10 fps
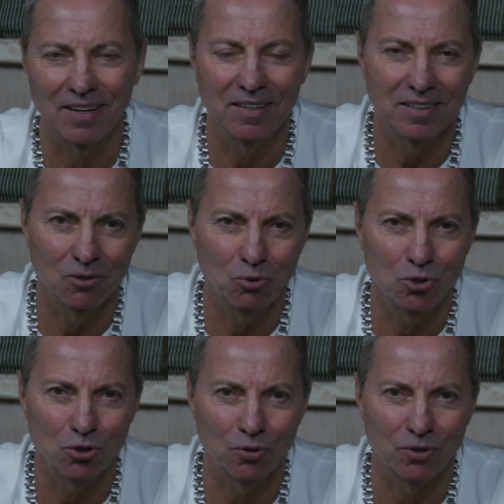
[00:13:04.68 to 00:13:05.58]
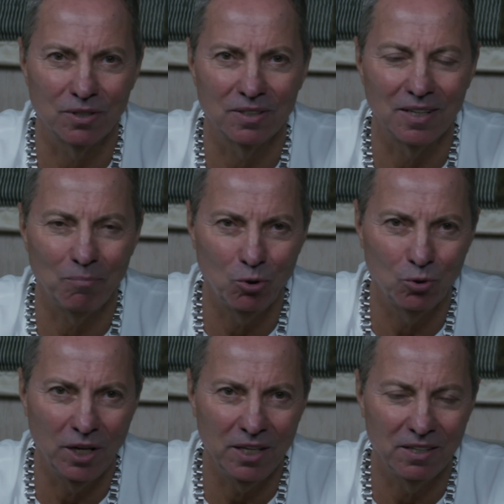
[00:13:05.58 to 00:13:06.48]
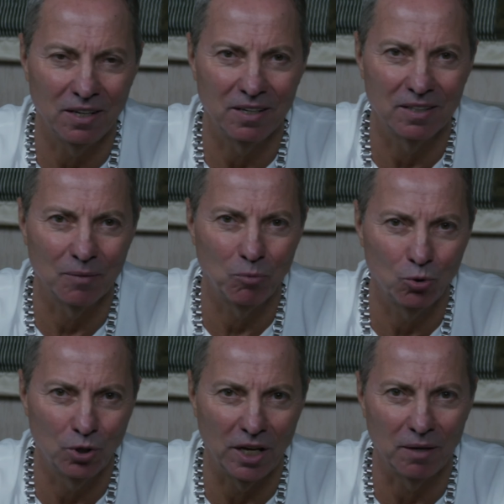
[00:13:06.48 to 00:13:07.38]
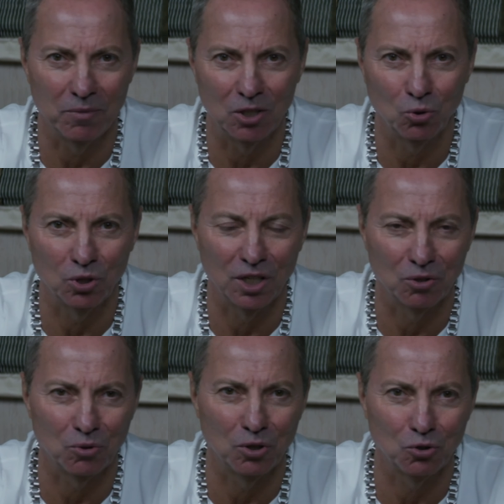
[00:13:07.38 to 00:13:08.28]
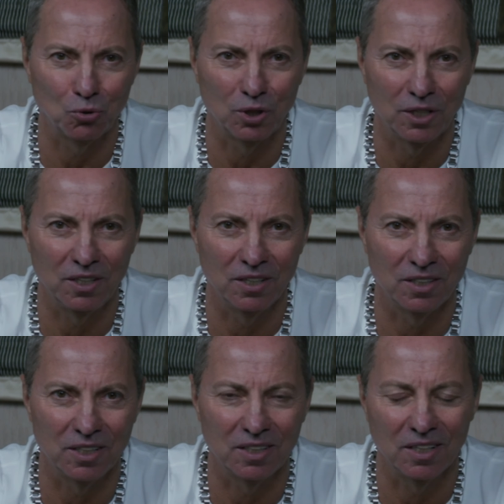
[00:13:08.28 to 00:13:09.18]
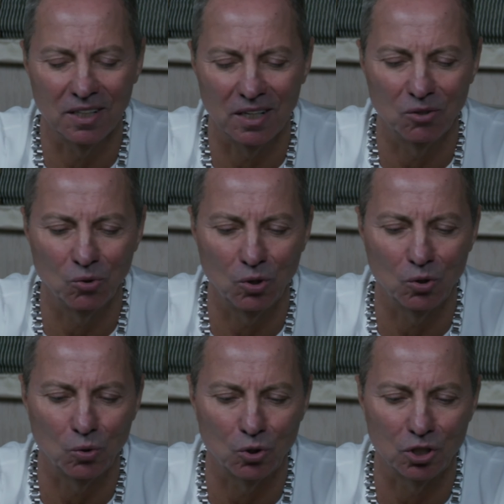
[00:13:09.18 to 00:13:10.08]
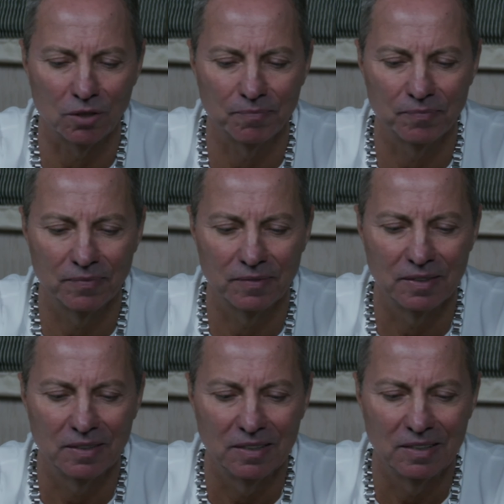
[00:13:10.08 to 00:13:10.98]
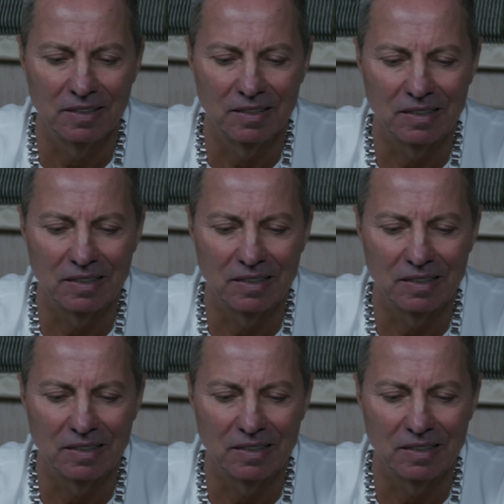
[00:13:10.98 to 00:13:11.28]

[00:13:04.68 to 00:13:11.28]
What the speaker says: This means that the observer and the observed, the one who does something, are one and the same.